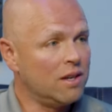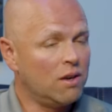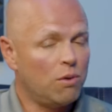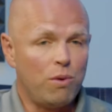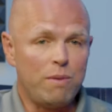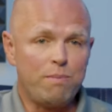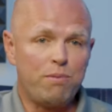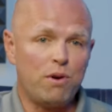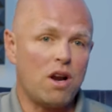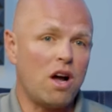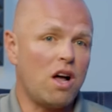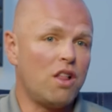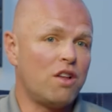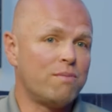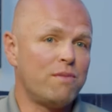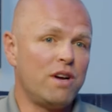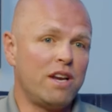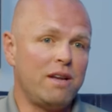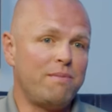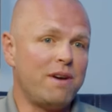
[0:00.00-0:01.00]
We put all our
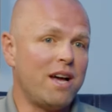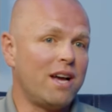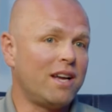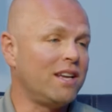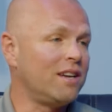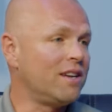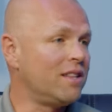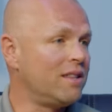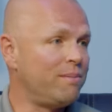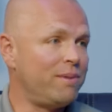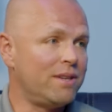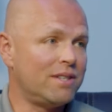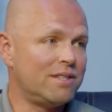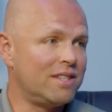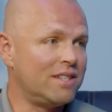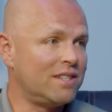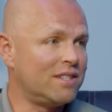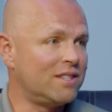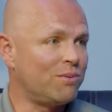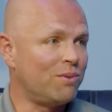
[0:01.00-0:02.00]
money back into the
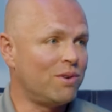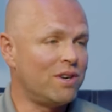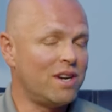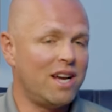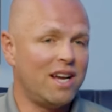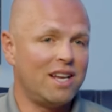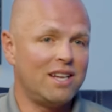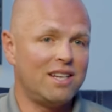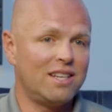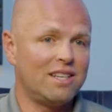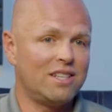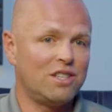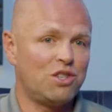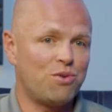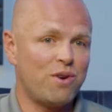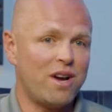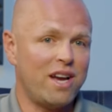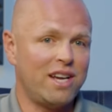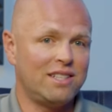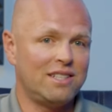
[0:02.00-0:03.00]
business. We're not
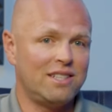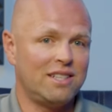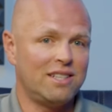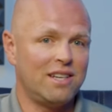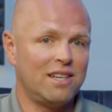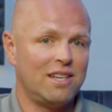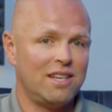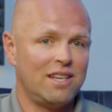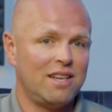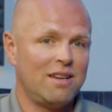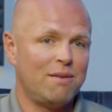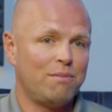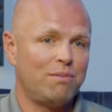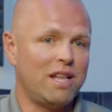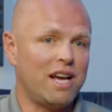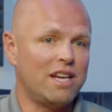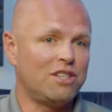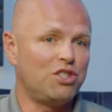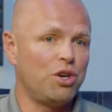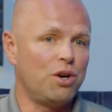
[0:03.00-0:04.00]
trying to
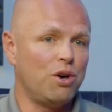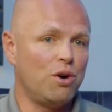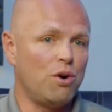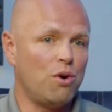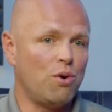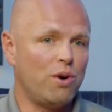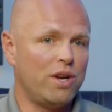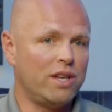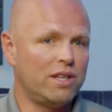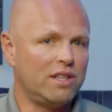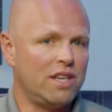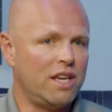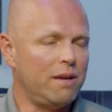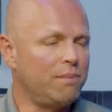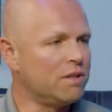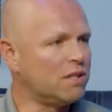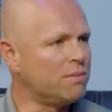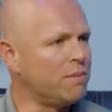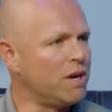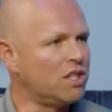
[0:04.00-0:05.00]
plateau and
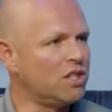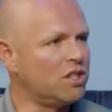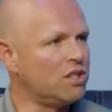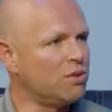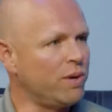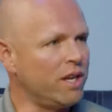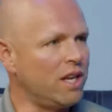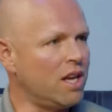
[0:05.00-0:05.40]
keep as much as we